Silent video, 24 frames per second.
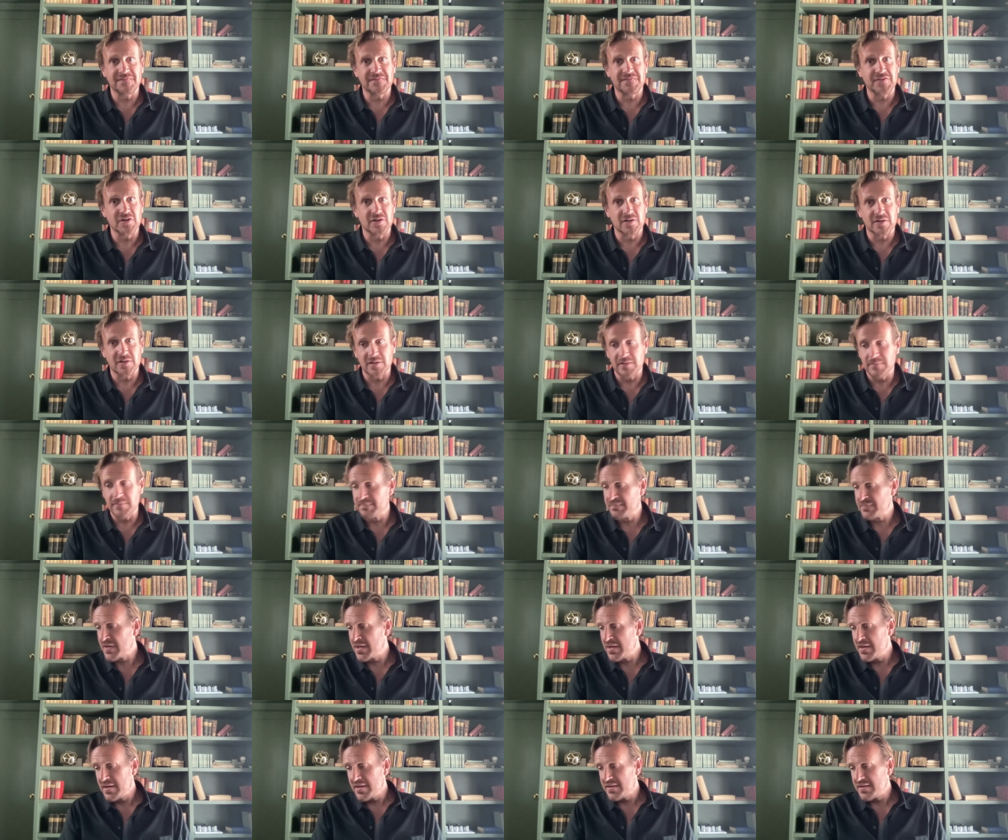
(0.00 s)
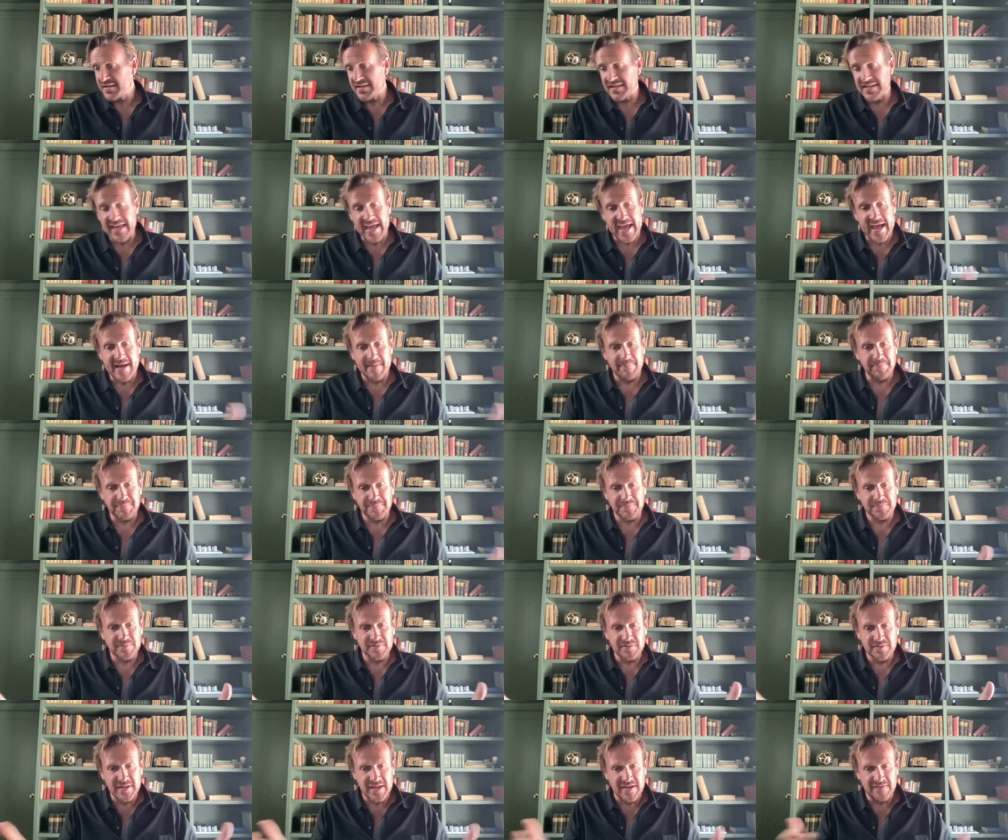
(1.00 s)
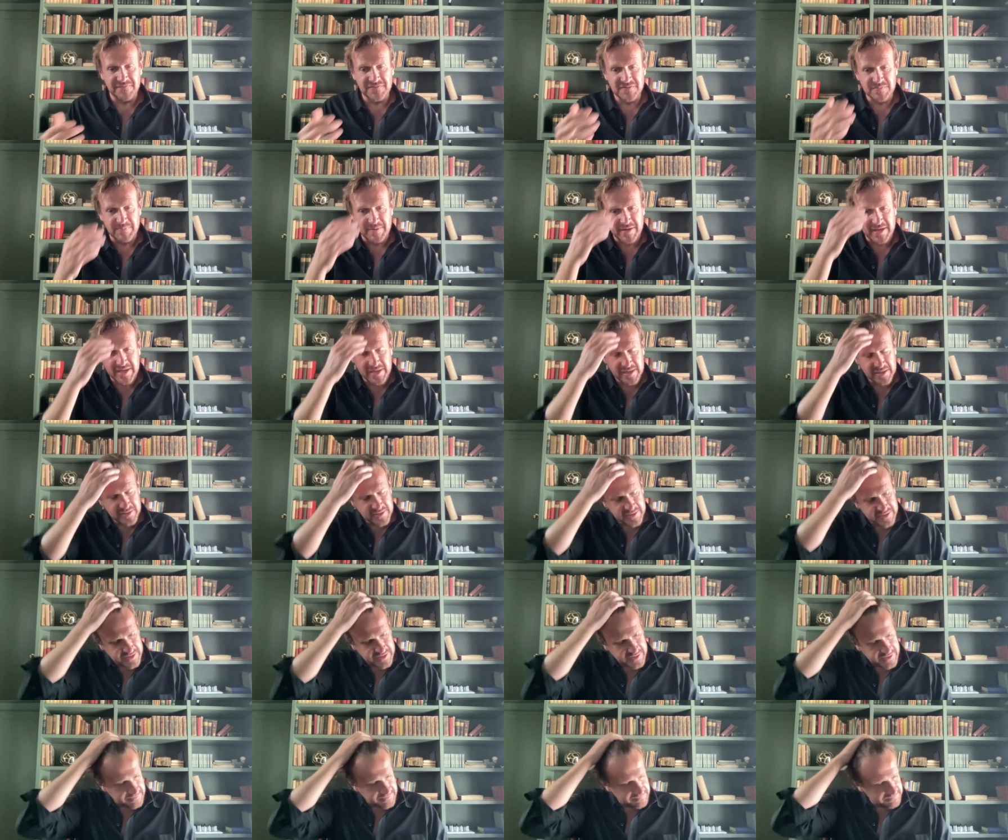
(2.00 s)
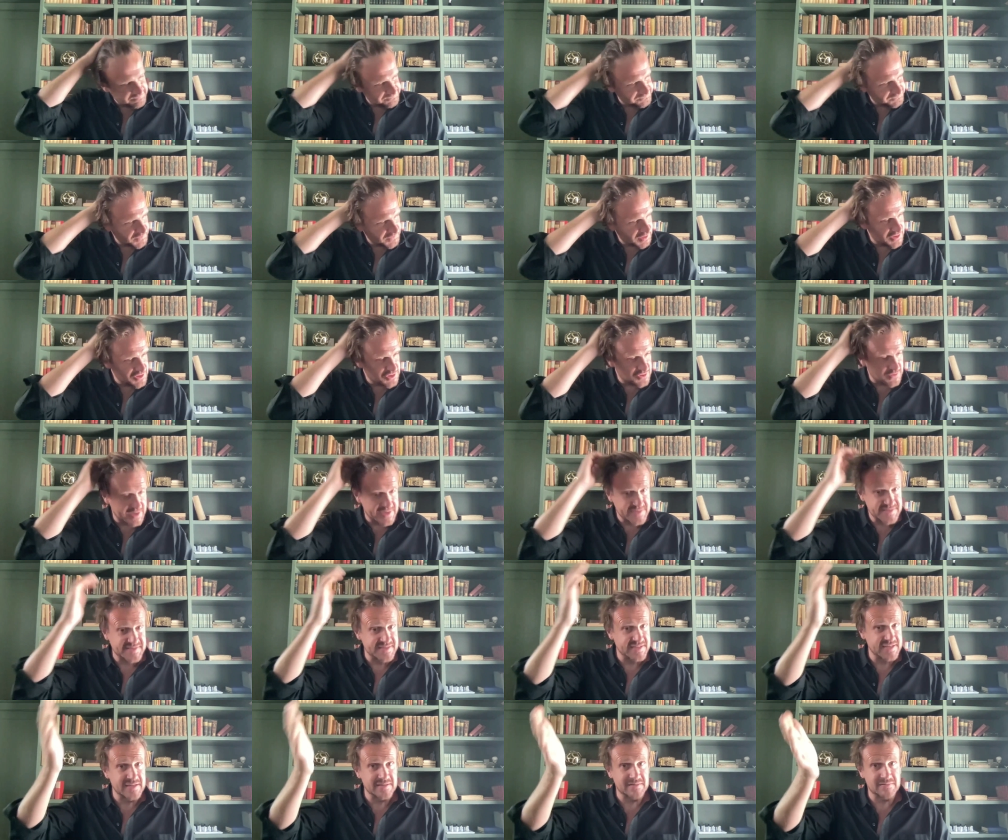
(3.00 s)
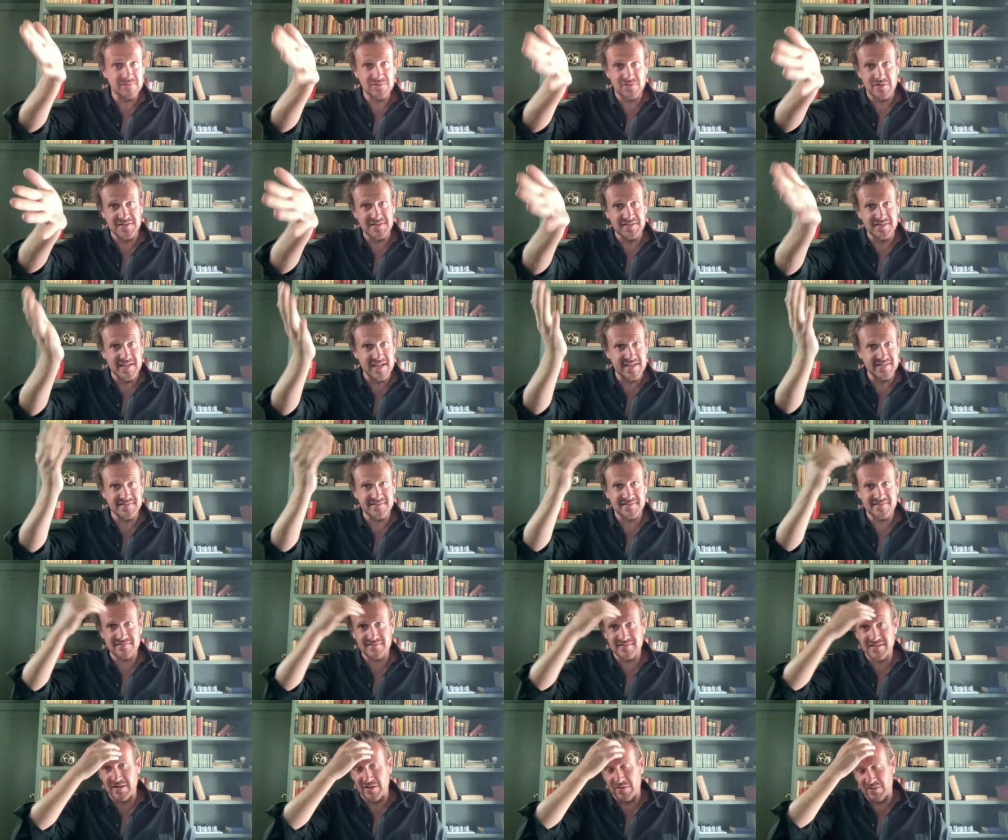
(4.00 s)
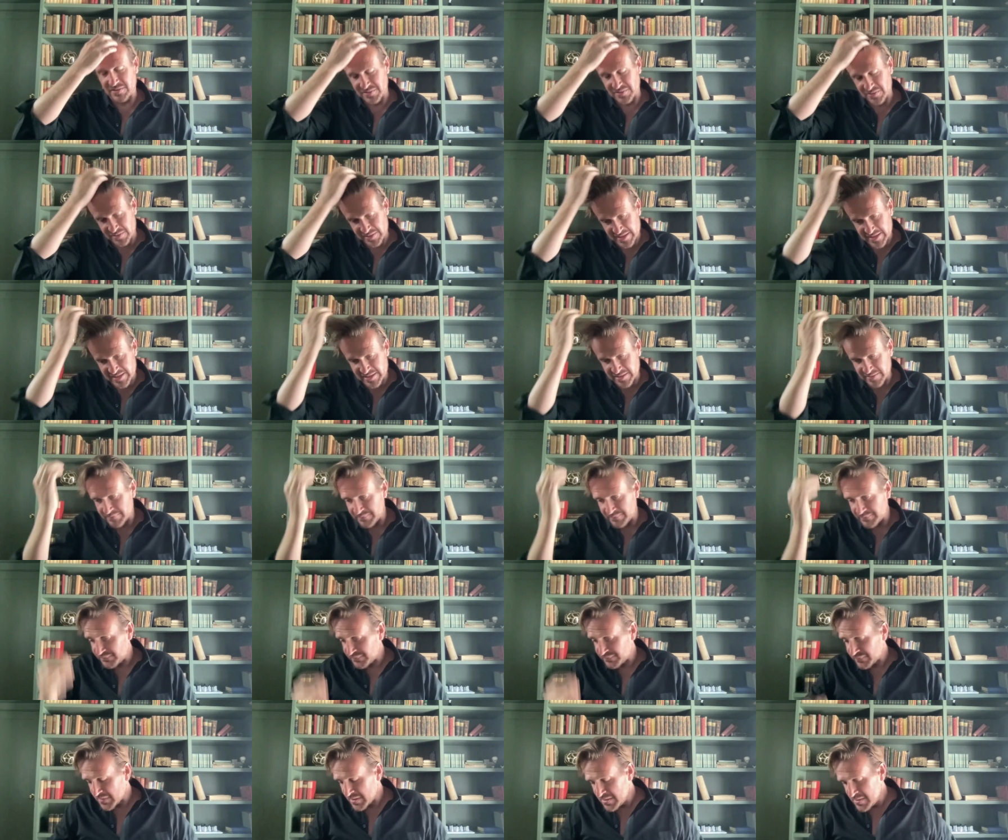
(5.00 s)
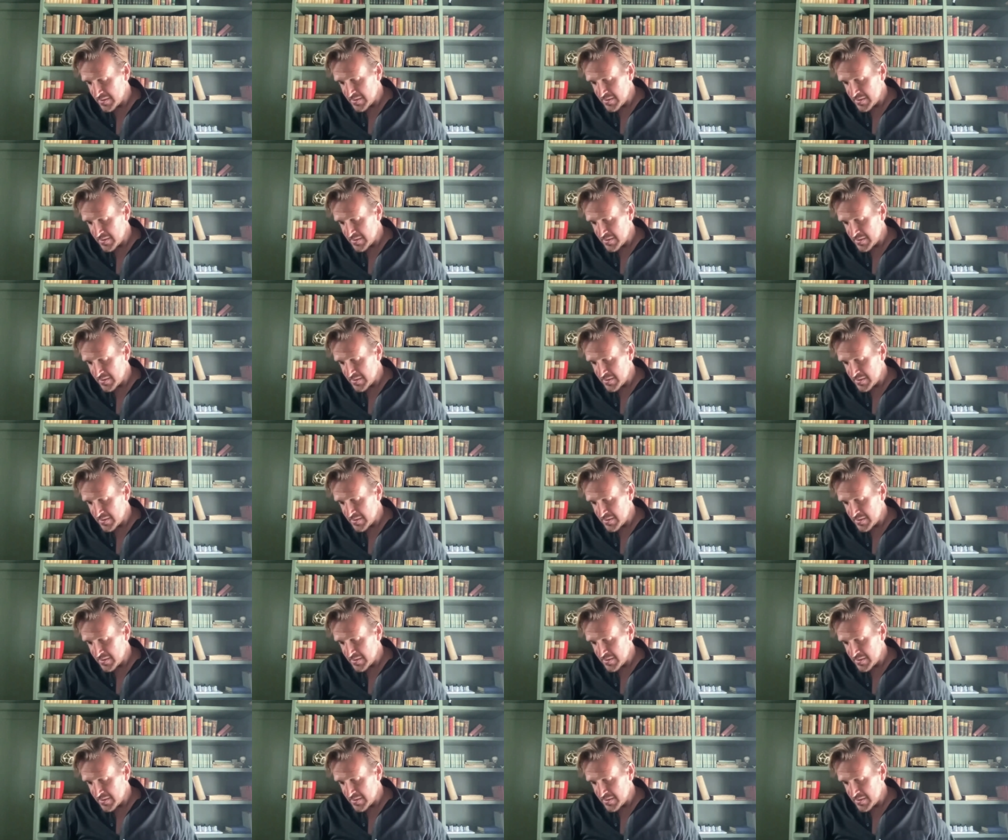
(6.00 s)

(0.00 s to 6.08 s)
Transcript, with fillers: to fill the gap left by uh, Tracy Tracy Letts' character getting